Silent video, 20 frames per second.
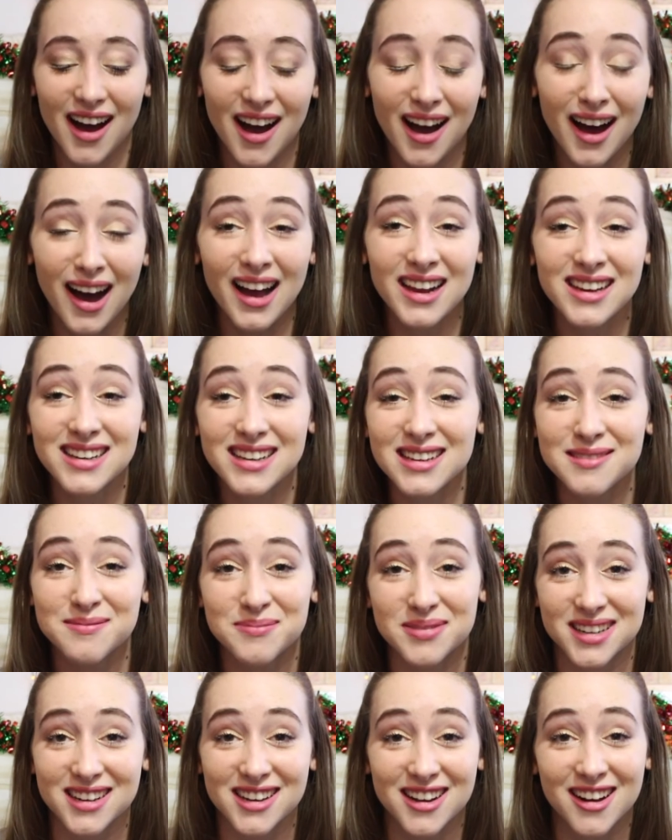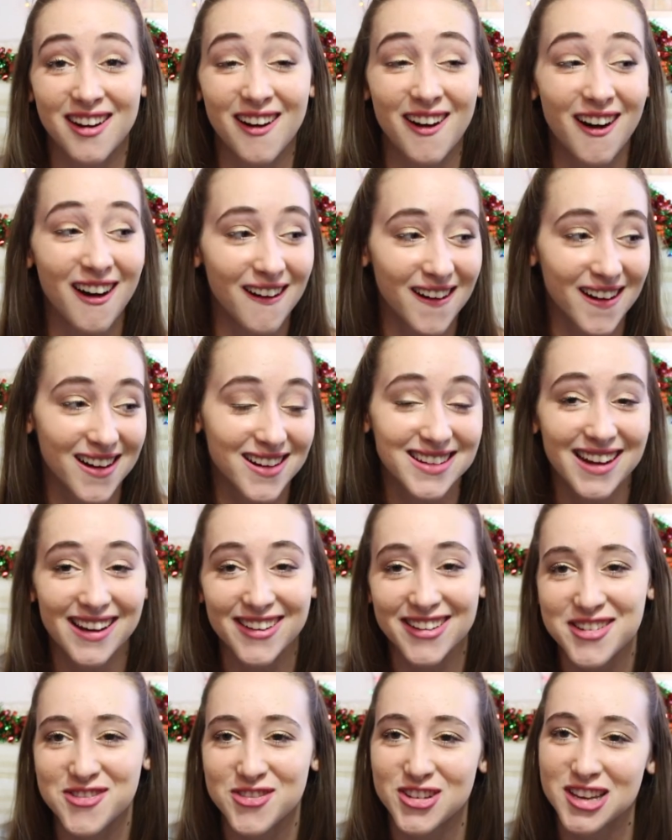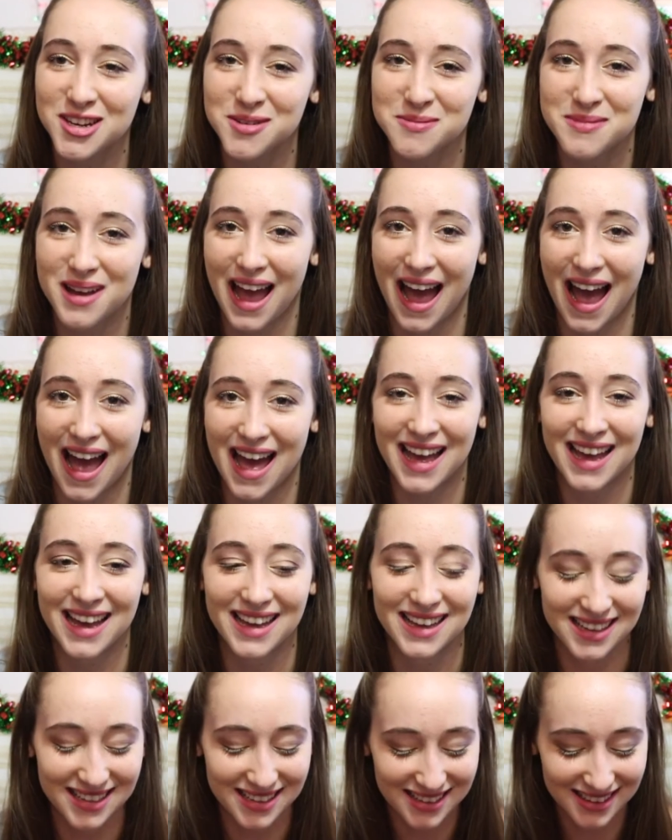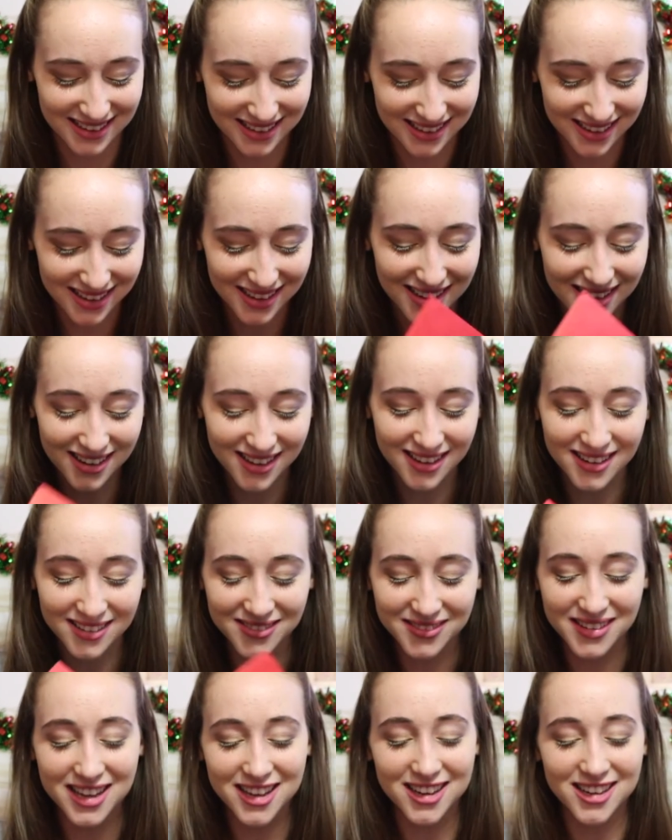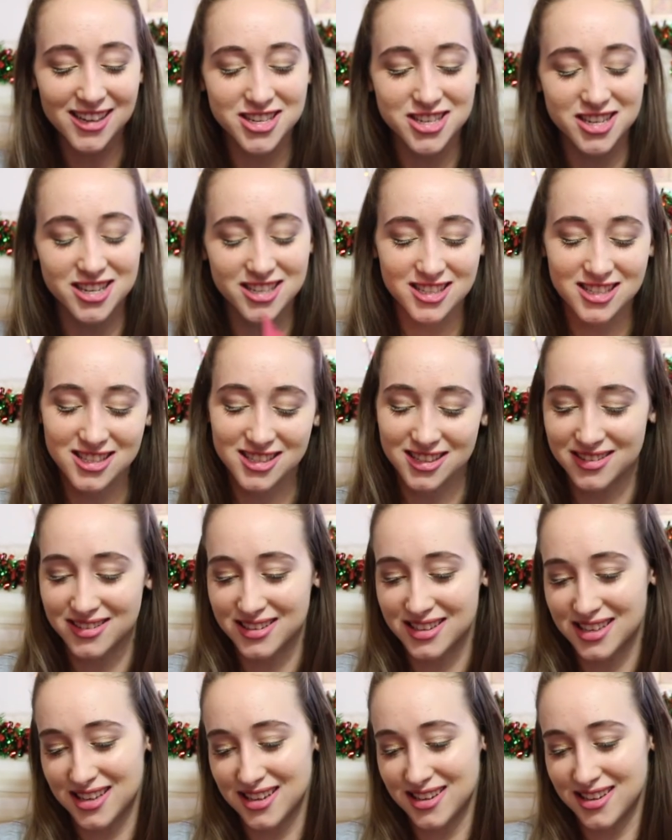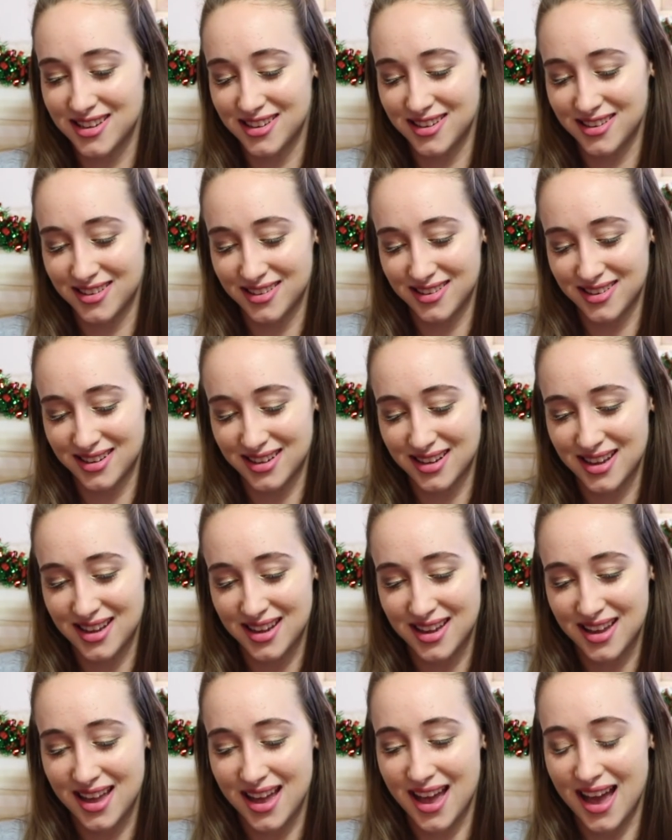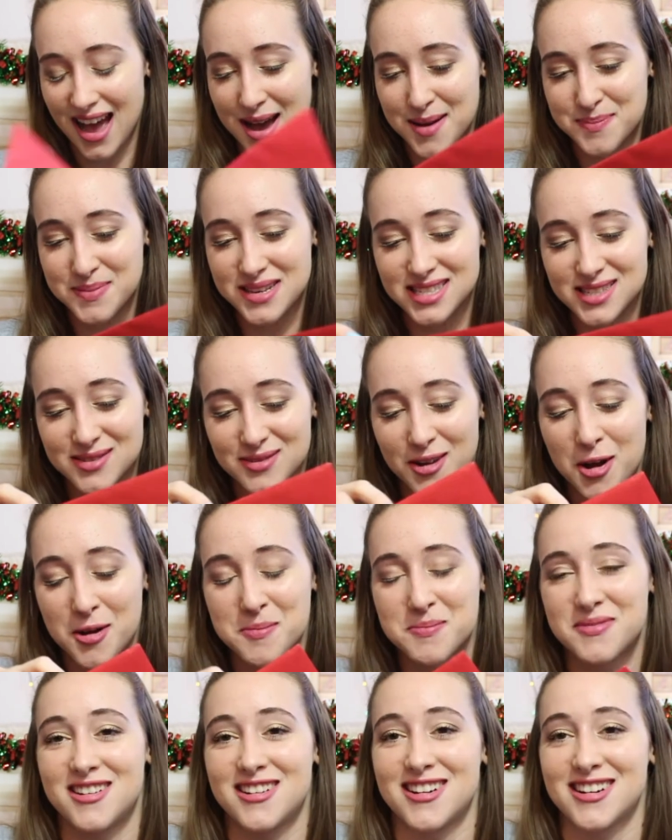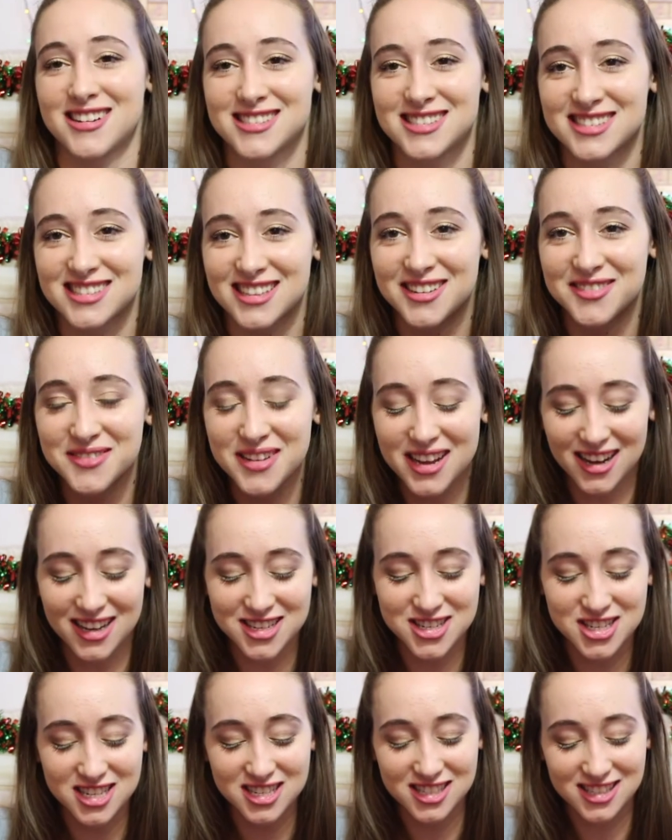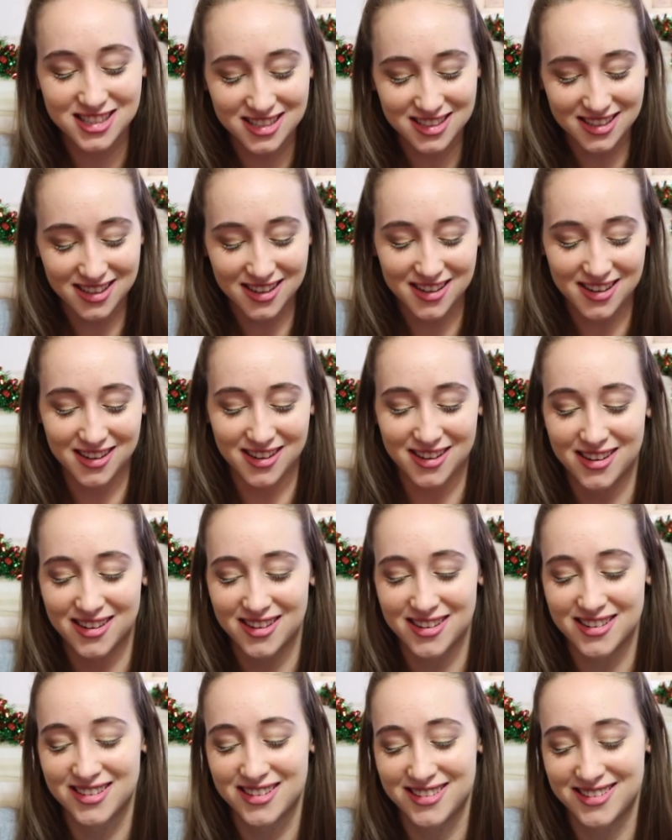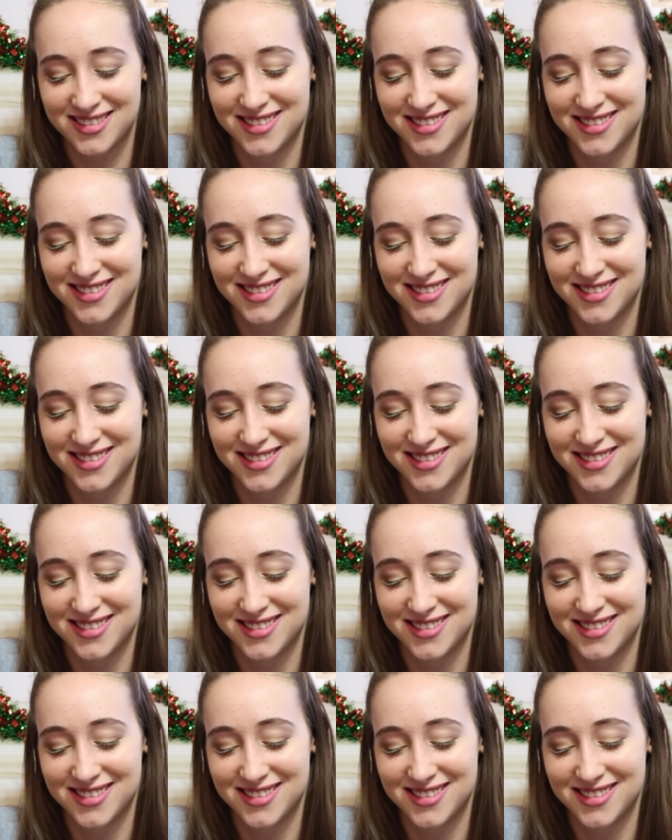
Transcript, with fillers: I didn't put a card. Now I feel bad. Oh my gosh, she's so cute. Happy swap box. Oh my gosh, she's... Aw.